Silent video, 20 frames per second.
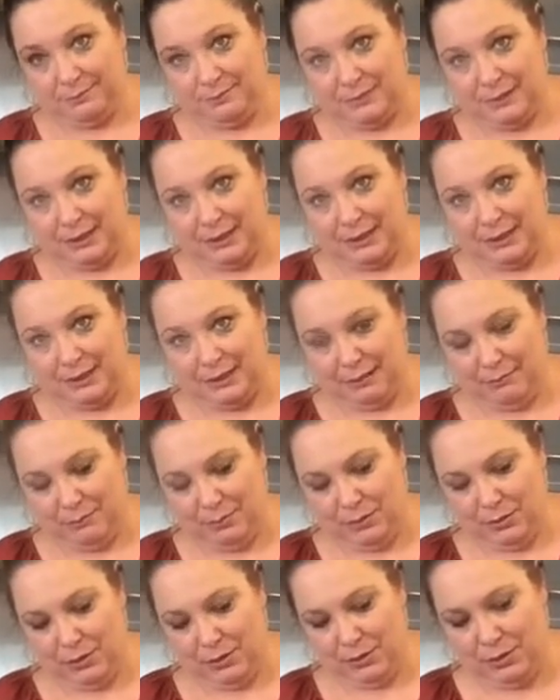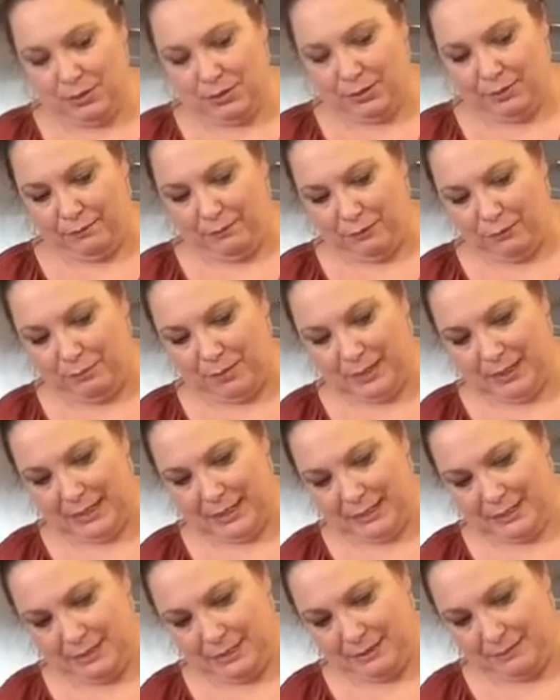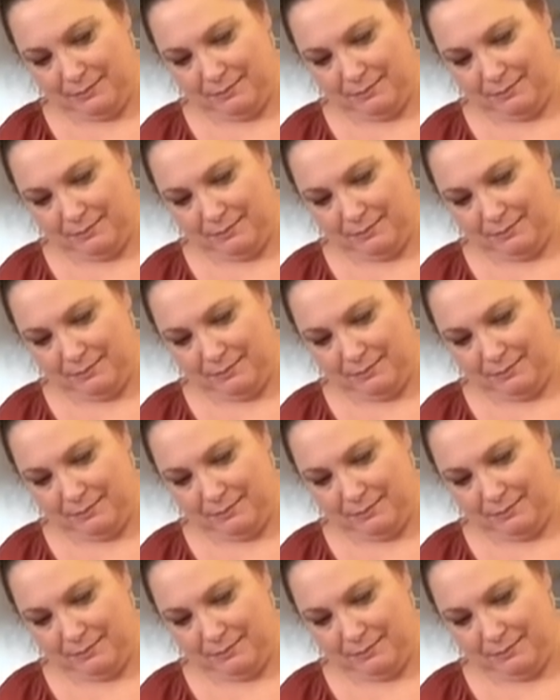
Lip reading: Look at that beautiful polenta.